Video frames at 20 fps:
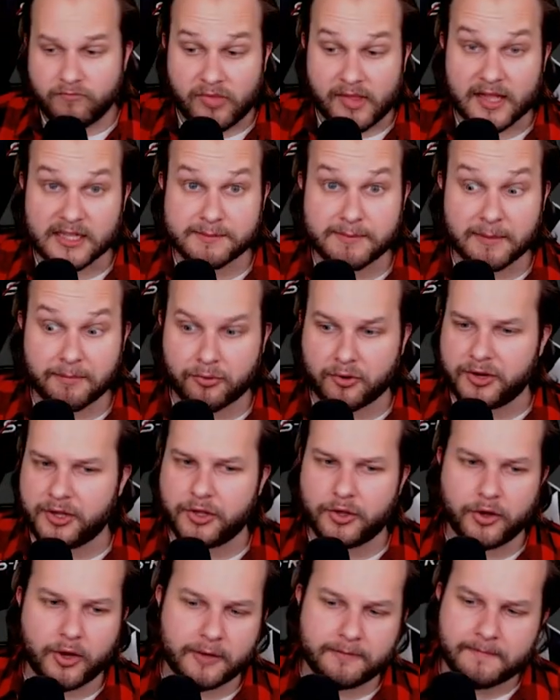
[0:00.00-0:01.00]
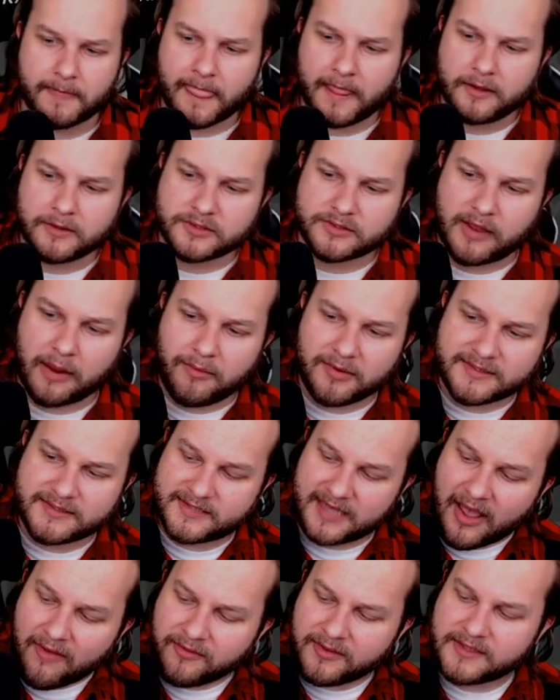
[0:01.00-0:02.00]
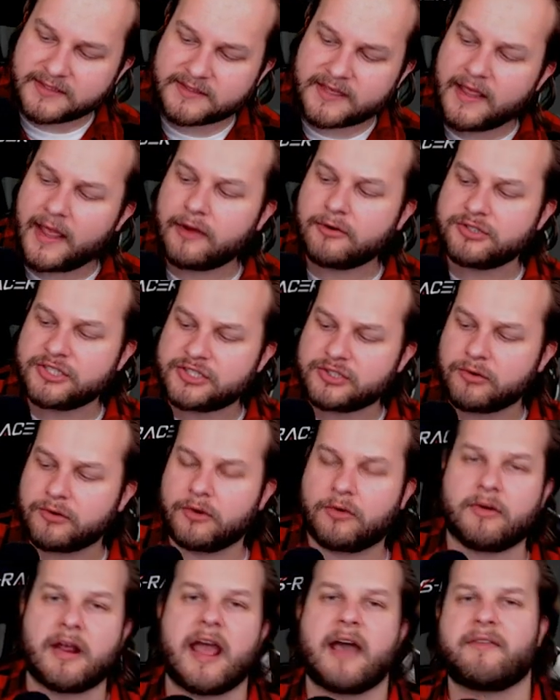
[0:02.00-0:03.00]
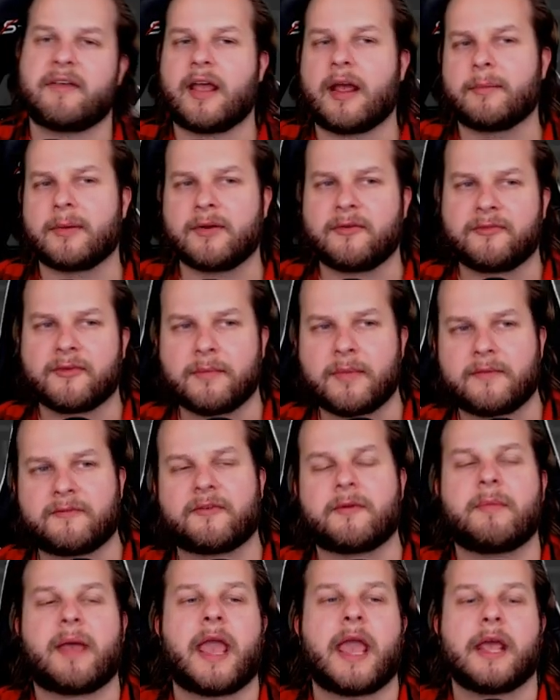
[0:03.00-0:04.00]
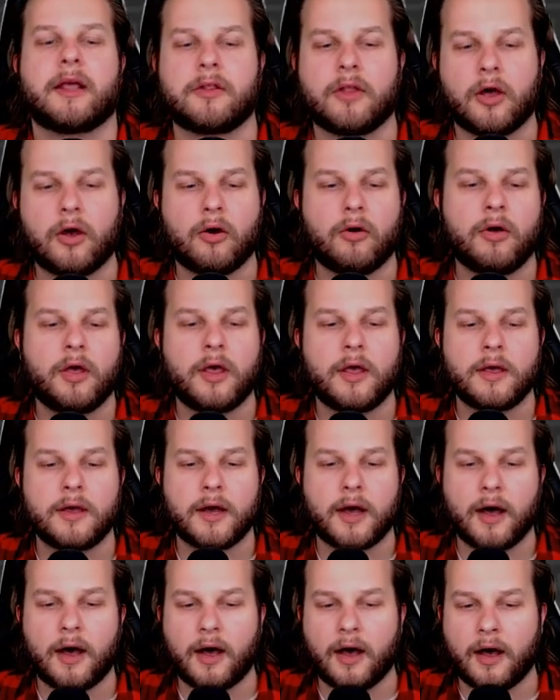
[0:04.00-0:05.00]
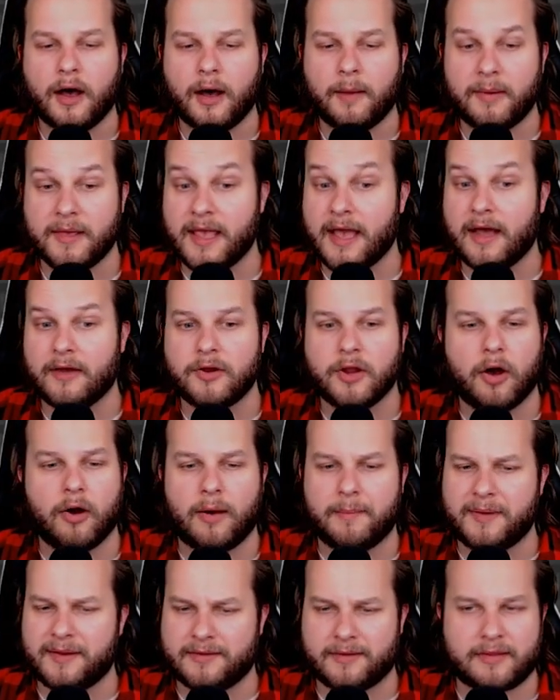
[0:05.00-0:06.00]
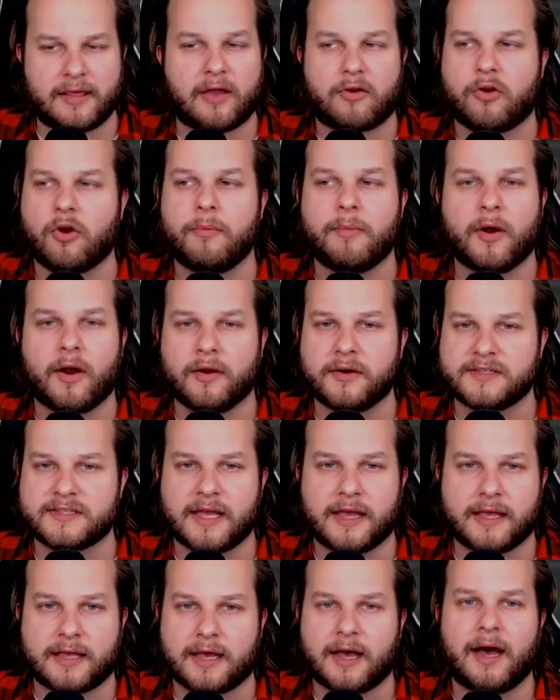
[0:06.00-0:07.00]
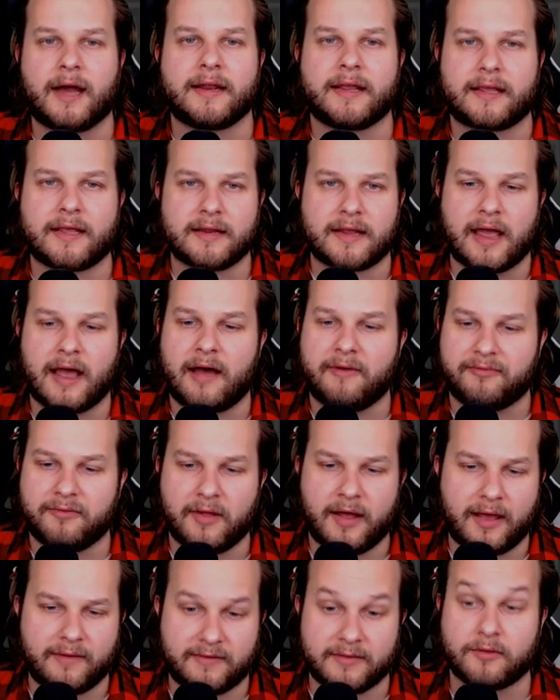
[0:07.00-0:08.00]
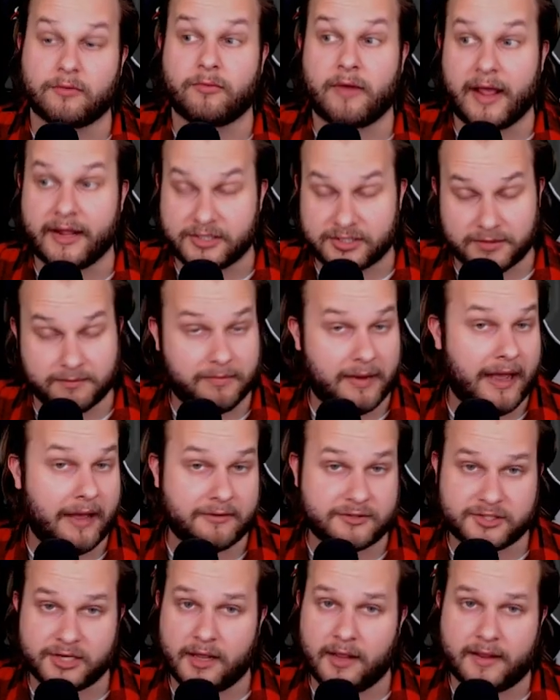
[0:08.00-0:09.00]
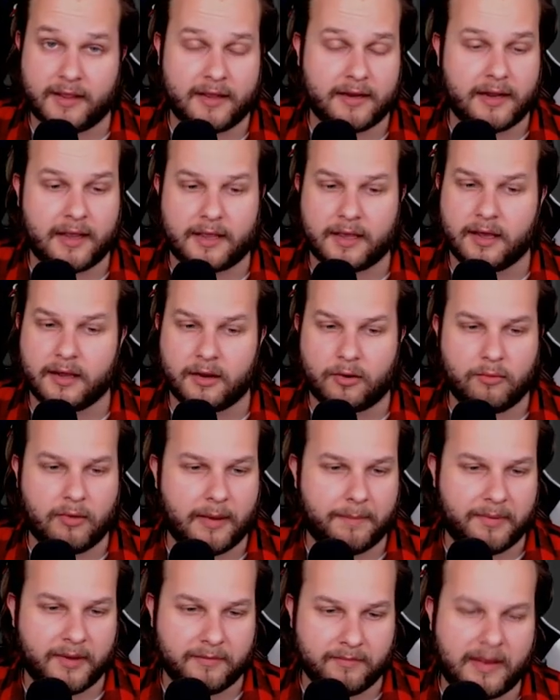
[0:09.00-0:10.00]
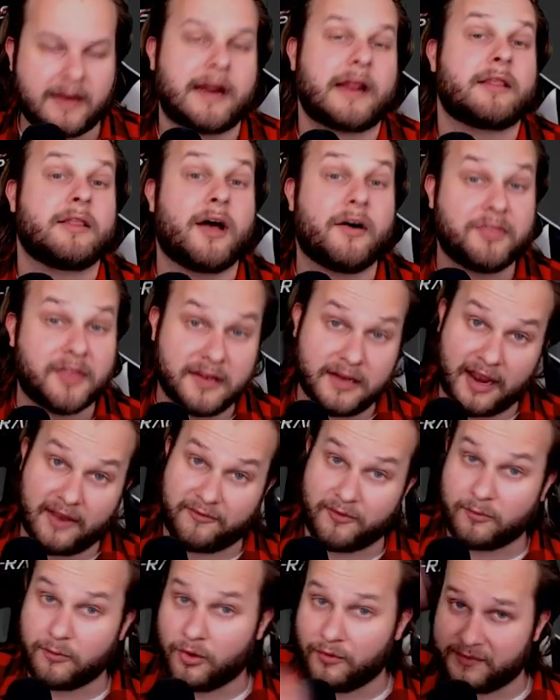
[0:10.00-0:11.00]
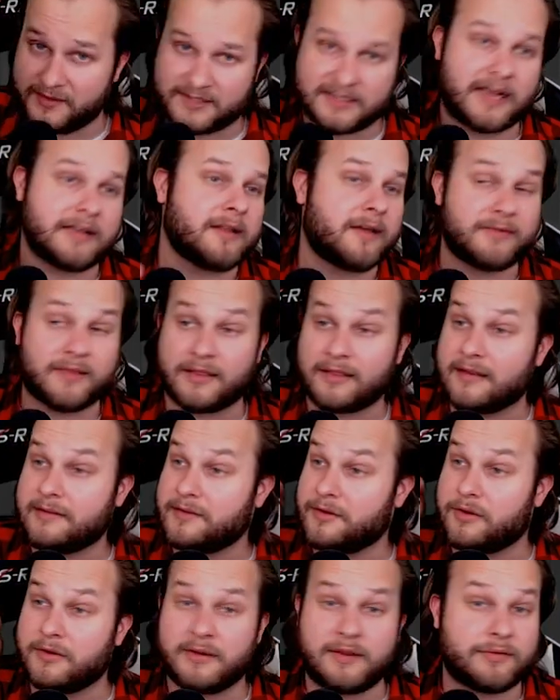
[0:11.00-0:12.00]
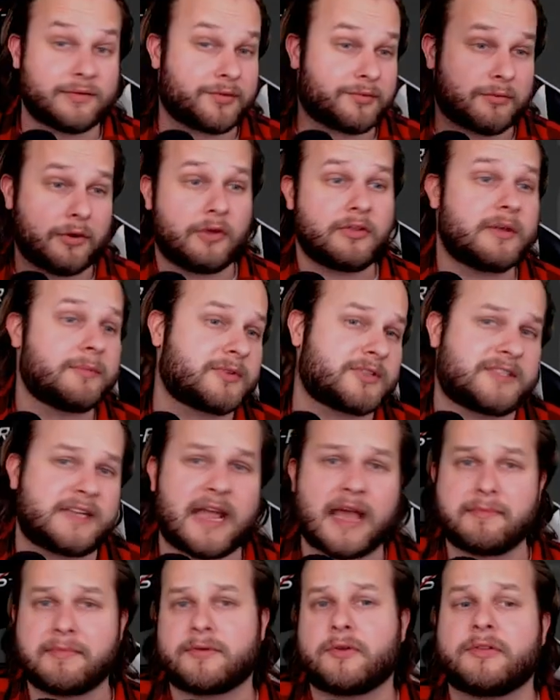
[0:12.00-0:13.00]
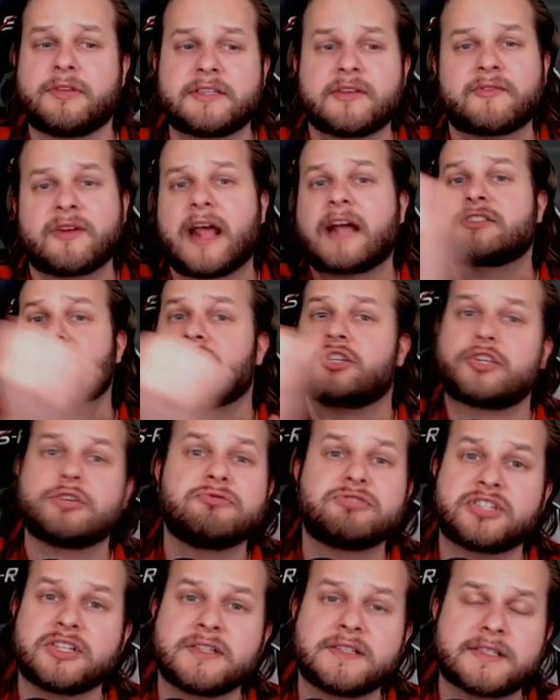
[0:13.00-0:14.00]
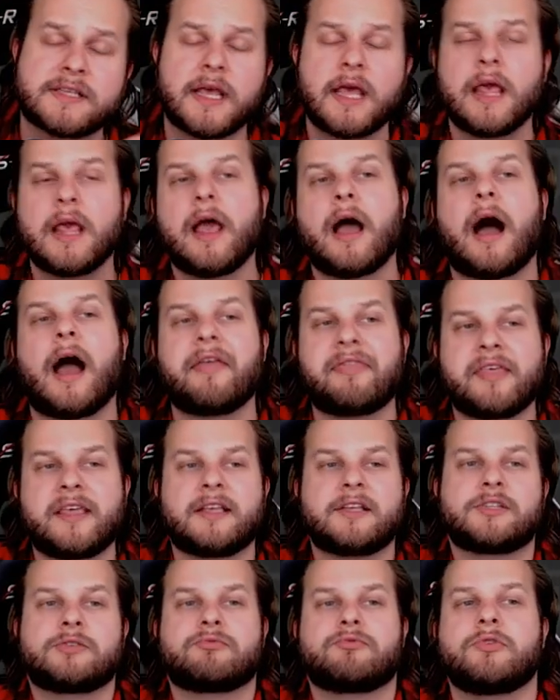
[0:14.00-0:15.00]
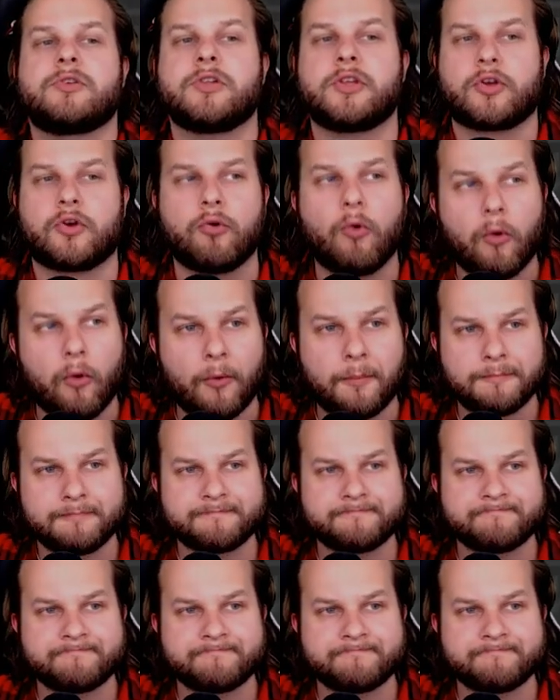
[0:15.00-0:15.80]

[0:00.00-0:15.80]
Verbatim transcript: It's been pretty good. So I would definitely say Energy Sword and Grav Hammer from from Halo. Uh, but yeah, no, I mean, yeah, crowbar is iconic in Half Life, and the wrench and Bioshock and iconic weapon. And I love the knife and Wolfenstein. I love that you can either throw them or stab them. All the different executions I think is really cool.